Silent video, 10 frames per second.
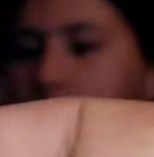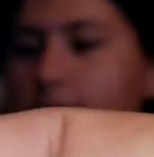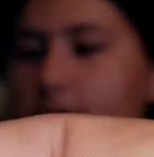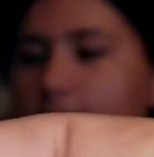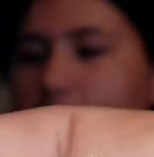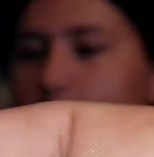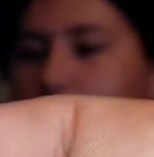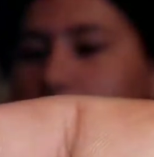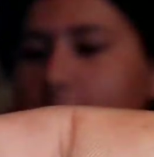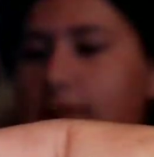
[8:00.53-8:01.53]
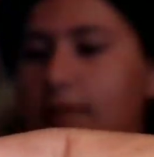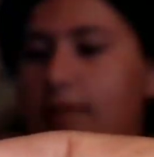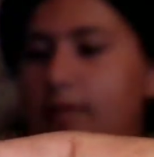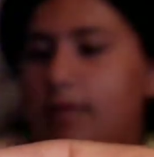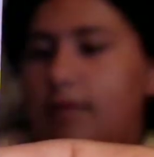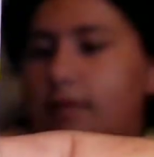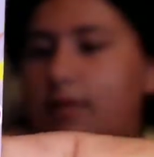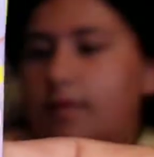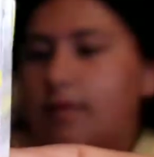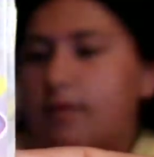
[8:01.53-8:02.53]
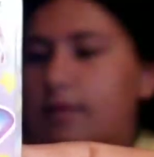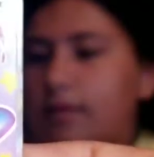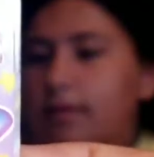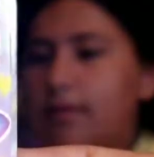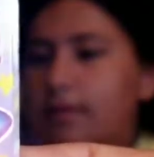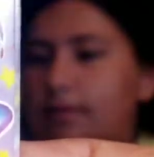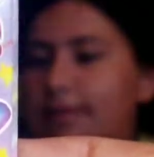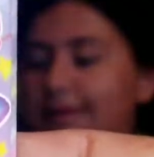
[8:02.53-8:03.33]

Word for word: VMAX for a second. I can't be as lucky as Mia.